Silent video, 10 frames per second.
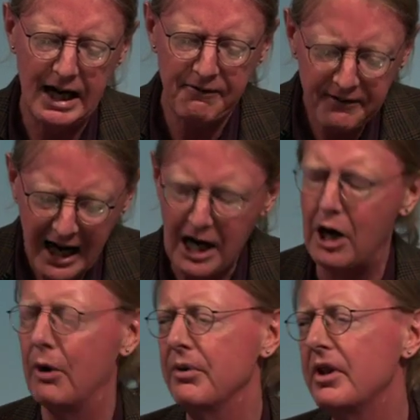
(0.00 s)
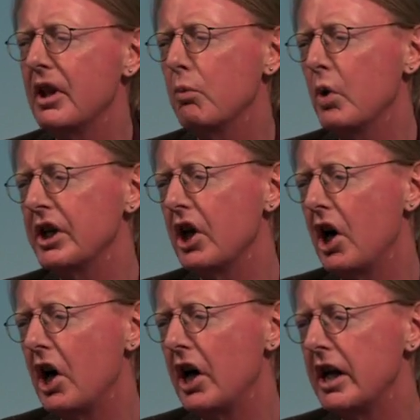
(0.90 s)
found that when
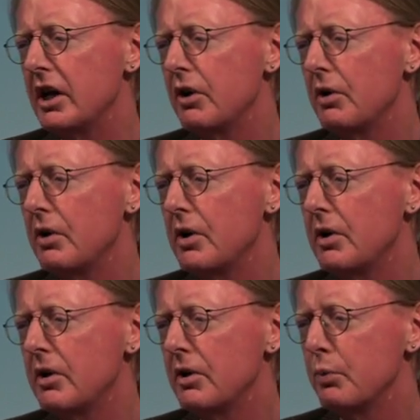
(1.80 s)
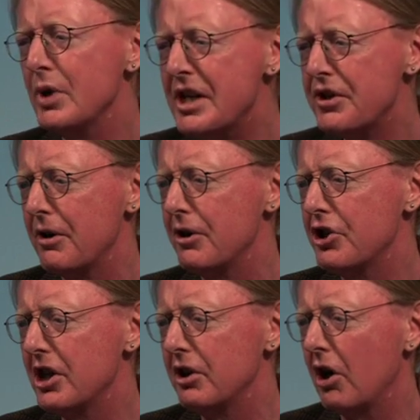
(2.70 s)
I
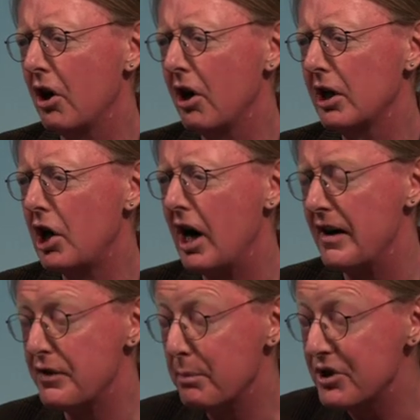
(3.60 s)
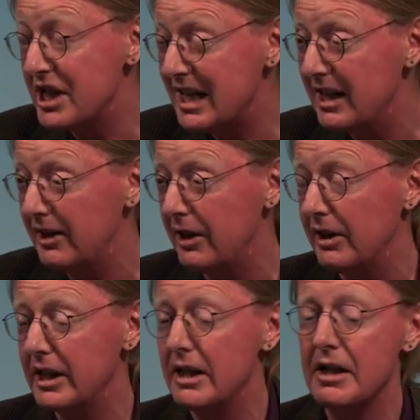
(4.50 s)
researched in archives,
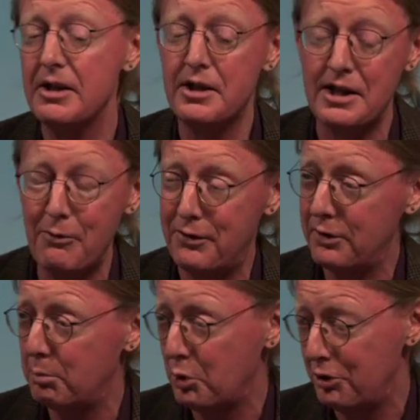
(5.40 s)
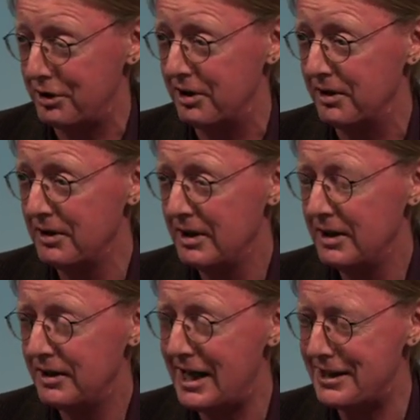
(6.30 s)
particularly south of the border,
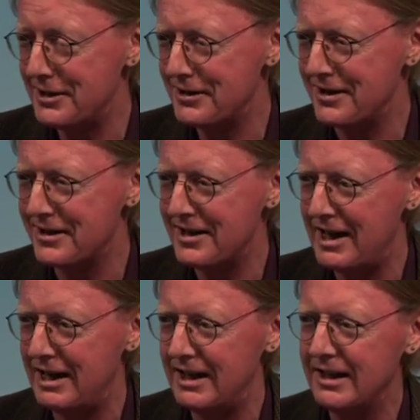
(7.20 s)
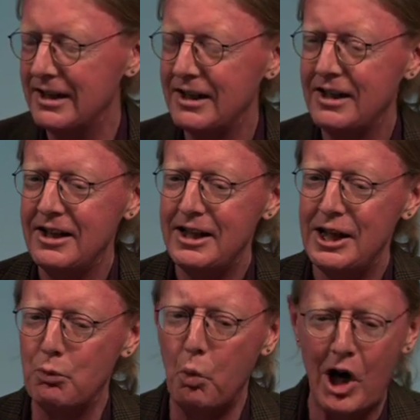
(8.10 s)
that is to say,
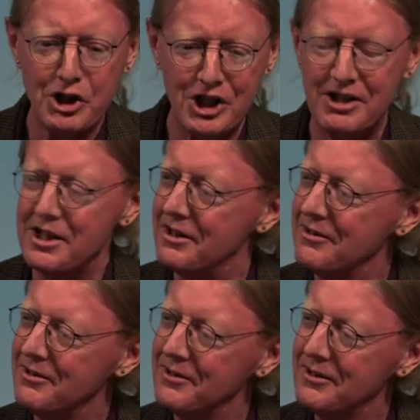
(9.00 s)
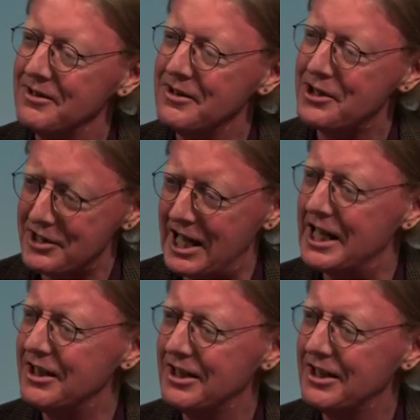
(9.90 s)
in Washington State,